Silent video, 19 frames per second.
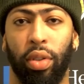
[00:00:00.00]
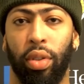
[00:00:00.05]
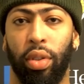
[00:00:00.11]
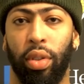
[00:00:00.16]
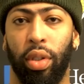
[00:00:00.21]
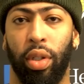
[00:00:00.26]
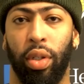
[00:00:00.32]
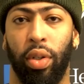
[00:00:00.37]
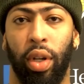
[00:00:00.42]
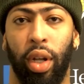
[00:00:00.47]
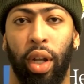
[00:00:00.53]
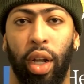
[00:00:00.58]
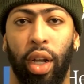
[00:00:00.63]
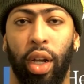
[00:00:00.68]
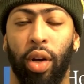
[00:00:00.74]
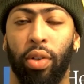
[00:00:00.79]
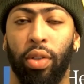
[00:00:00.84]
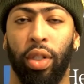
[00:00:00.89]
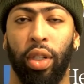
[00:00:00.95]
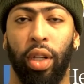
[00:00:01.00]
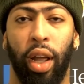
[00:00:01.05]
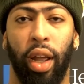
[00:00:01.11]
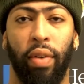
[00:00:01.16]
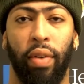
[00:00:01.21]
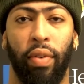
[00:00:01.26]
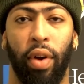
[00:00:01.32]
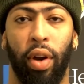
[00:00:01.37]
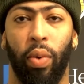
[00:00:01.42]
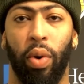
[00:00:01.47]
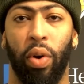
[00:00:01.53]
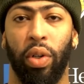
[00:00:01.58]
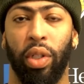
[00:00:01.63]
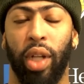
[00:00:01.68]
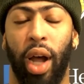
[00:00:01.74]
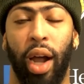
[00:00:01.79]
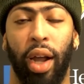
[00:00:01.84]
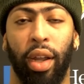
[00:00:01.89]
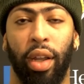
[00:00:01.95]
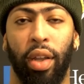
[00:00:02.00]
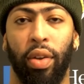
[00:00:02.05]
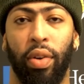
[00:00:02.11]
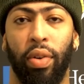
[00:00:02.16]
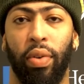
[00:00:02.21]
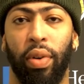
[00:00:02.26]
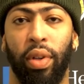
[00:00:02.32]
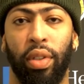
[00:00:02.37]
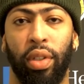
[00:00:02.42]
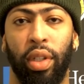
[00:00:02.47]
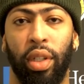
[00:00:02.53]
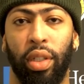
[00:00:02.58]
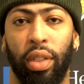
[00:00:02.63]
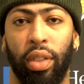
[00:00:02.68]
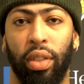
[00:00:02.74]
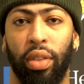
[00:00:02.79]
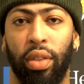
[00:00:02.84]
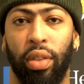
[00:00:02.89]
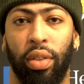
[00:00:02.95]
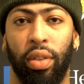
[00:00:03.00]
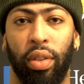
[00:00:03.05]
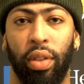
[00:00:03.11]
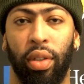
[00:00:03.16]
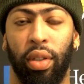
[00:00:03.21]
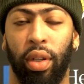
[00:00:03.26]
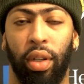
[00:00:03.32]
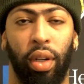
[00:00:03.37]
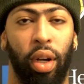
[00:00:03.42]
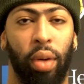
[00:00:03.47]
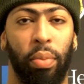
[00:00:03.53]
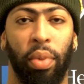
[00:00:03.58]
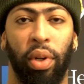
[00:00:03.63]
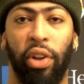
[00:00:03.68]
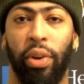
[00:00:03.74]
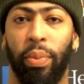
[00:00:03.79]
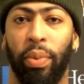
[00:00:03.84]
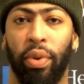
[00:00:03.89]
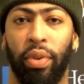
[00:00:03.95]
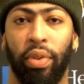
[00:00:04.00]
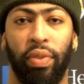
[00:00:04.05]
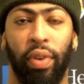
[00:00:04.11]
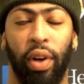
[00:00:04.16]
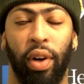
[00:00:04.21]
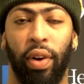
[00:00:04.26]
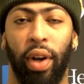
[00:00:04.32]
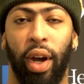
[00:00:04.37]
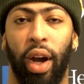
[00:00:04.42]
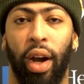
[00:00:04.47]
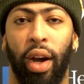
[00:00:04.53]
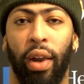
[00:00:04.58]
You know, he knows his game very well. His IQ is unbelievable, very high.